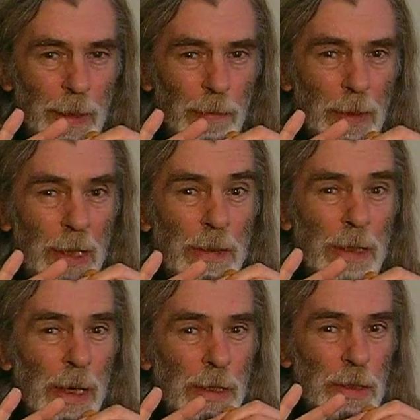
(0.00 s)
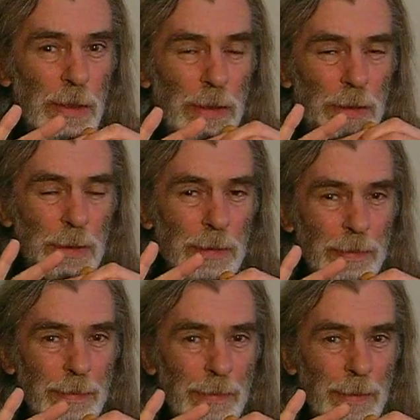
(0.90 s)
but at the edges
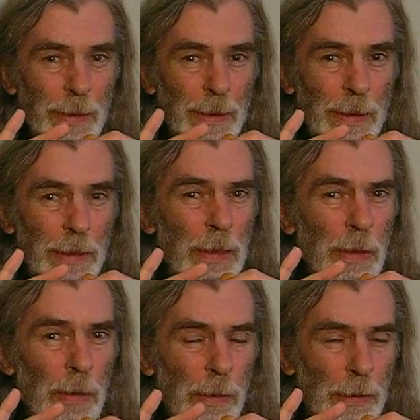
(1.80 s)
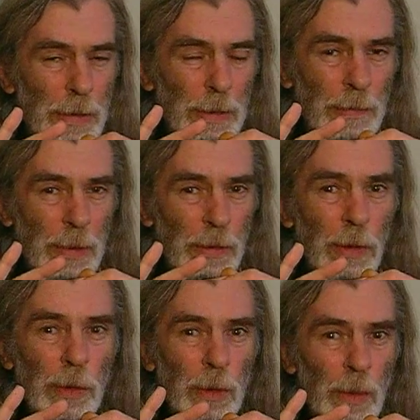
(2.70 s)
they know there is something
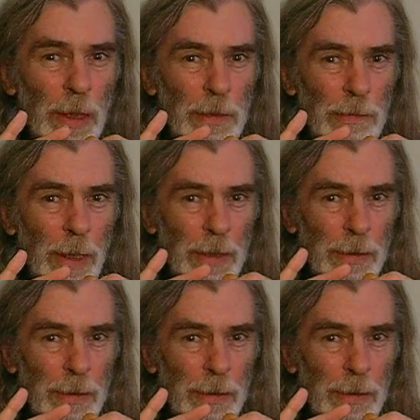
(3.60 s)
not quite right.